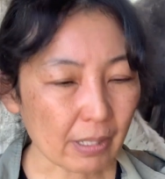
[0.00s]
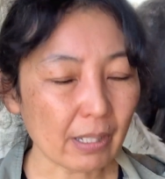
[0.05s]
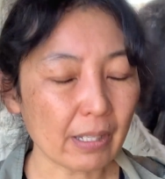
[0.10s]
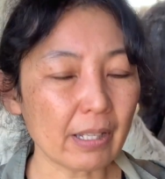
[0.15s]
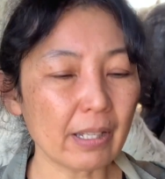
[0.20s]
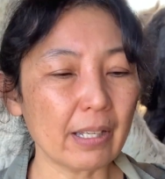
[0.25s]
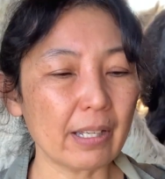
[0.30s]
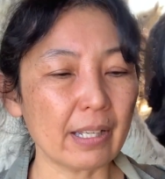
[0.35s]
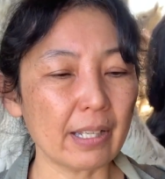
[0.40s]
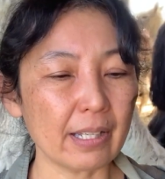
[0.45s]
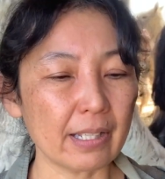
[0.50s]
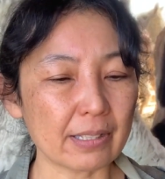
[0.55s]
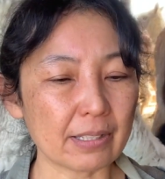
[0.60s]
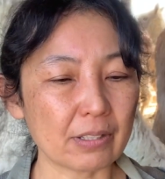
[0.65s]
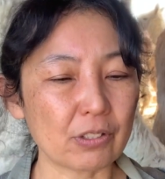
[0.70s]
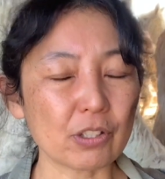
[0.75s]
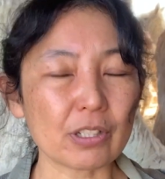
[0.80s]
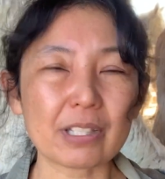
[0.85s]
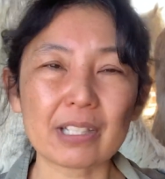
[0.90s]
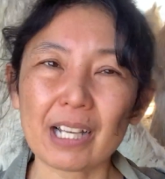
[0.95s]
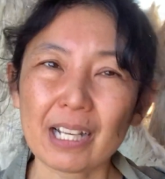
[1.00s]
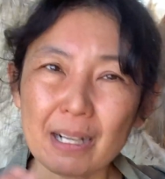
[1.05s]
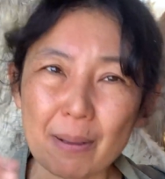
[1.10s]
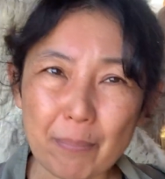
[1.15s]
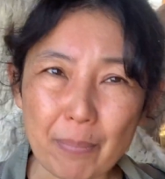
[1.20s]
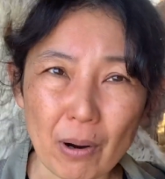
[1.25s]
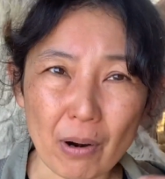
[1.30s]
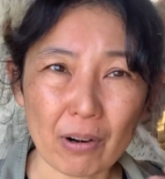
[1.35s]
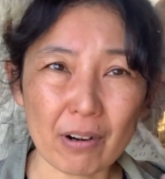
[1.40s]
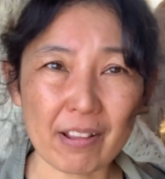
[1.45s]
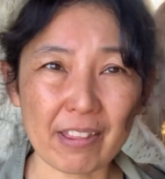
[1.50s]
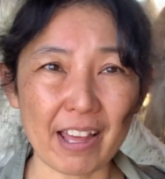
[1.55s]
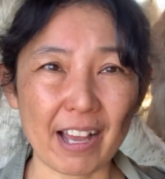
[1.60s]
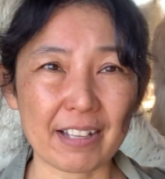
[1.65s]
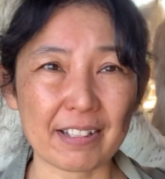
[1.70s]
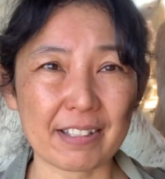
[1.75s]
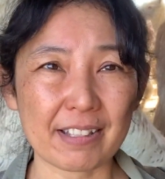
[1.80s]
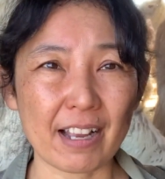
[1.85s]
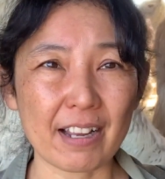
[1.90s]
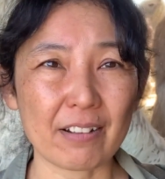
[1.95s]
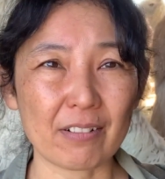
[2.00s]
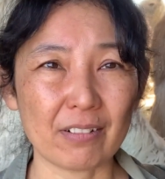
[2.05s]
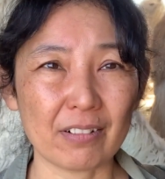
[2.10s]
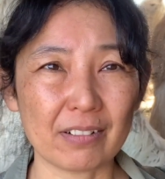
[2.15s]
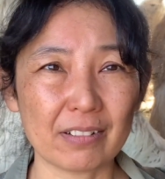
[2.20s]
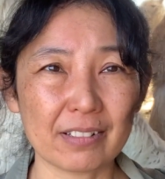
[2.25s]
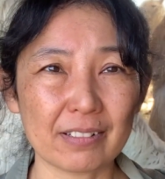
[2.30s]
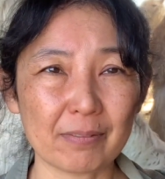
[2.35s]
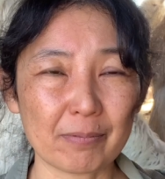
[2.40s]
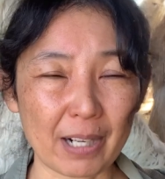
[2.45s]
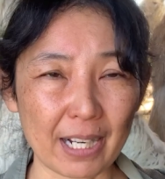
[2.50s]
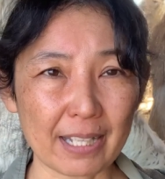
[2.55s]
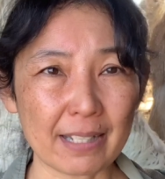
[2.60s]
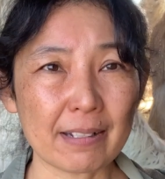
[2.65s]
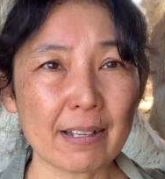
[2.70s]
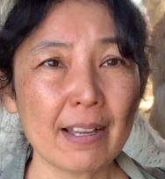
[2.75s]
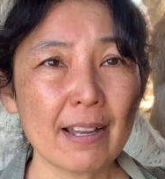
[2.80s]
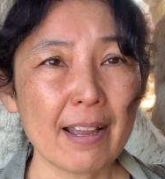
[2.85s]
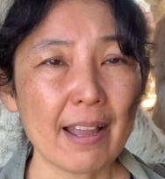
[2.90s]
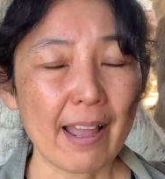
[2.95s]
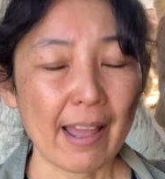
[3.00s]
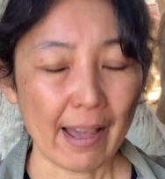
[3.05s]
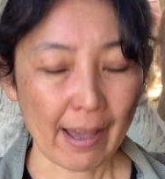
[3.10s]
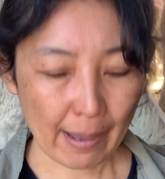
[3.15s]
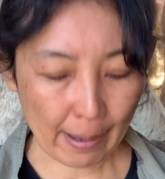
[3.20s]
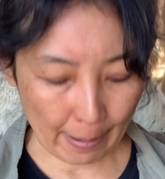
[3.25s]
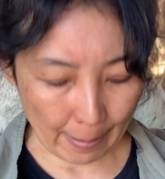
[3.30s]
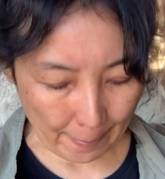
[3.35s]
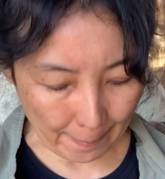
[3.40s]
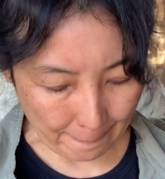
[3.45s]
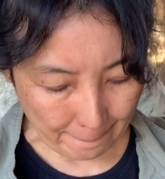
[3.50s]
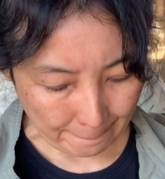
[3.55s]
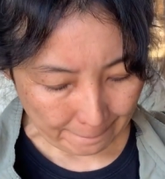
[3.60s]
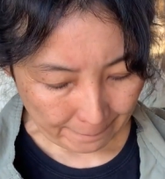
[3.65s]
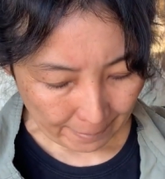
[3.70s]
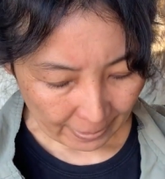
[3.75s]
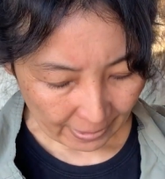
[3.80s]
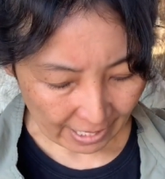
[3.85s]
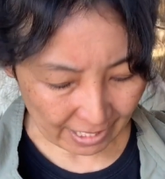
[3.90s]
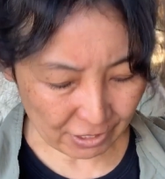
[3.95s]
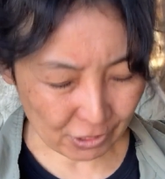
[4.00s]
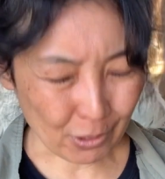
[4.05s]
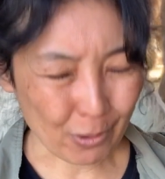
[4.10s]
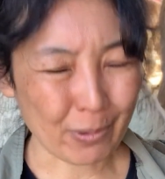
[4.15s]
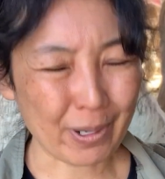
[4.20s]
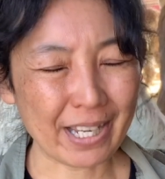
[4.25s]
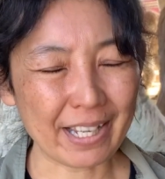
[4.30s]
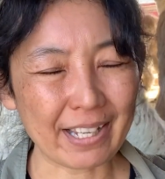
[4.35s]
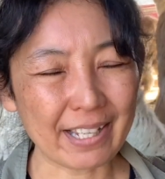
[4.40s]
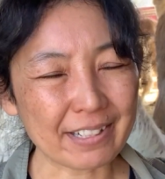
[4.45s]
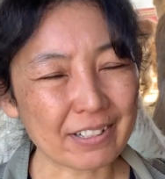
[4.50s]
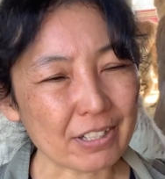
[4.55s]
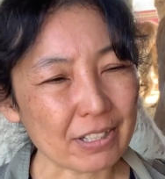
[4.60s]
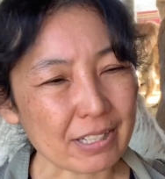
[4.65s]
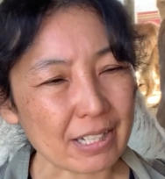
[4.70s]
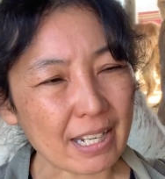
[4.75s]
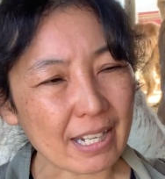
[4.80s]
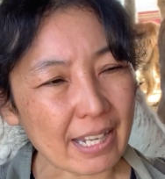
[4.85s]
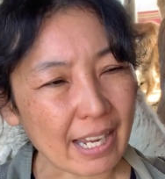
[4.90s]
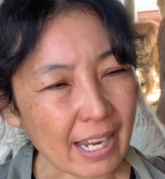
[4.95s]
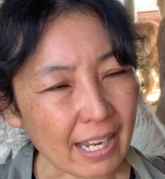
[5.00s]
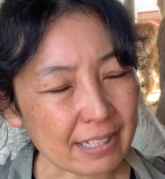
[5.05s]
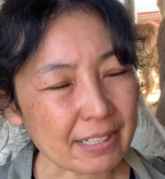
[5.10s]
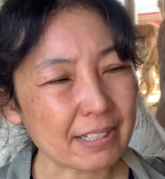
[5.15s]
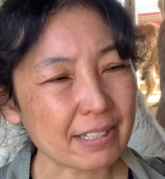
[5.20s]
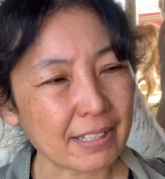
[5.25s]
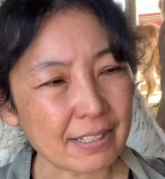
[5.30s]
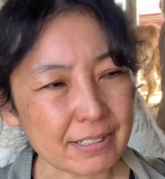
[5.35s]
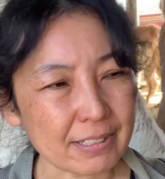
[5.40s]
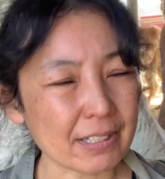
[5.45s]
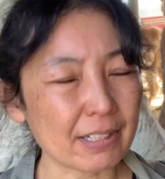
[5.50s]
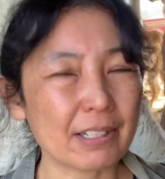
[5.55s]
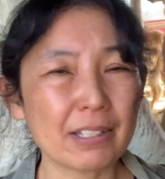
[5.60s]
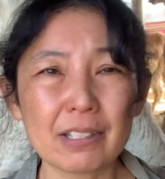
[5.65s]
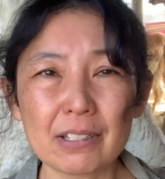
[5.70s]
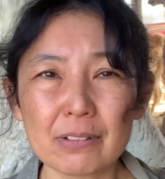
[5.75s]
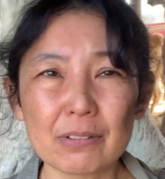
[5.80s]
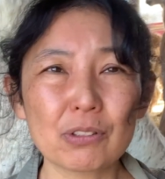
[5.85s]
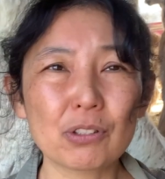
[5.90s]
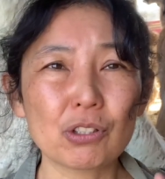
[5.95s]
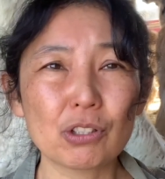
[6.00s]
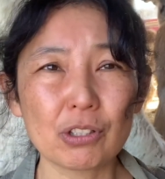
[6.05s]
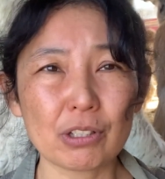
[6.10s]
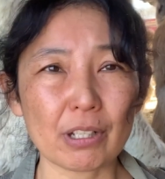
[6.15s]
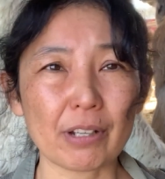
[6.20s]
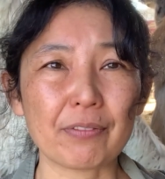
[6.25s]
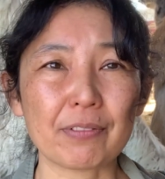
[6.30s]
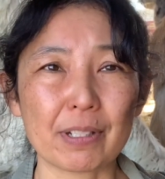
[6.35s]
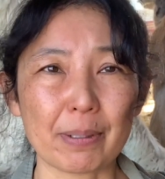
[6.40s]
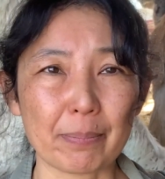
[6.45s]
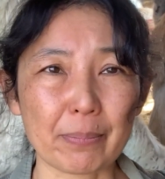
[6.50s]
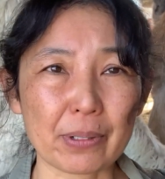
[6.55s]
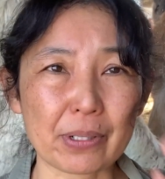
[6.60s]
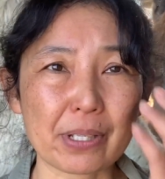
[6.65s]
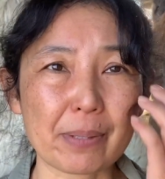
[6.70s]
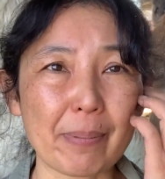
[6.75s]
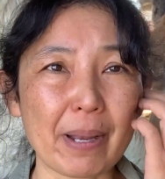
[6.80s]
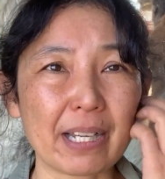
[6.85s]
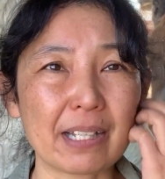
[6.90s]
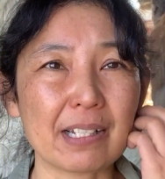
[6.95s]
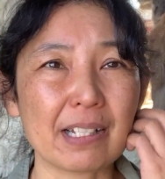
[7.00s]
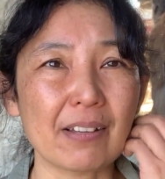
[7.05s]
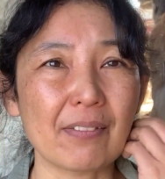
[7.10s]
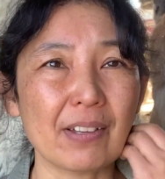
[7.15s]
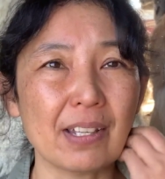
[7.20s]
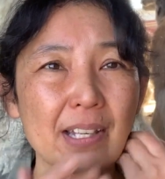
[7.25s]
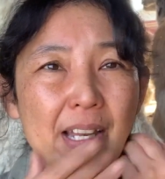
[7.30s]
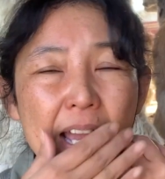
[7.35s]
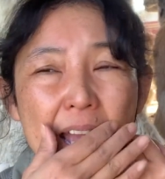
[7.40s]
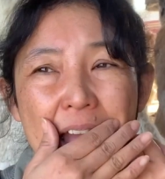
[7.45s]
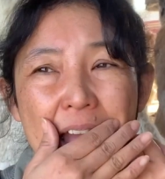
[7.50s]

it's just kind of part of that cycle, right? And so it just, I had such a huge shift in perspective, and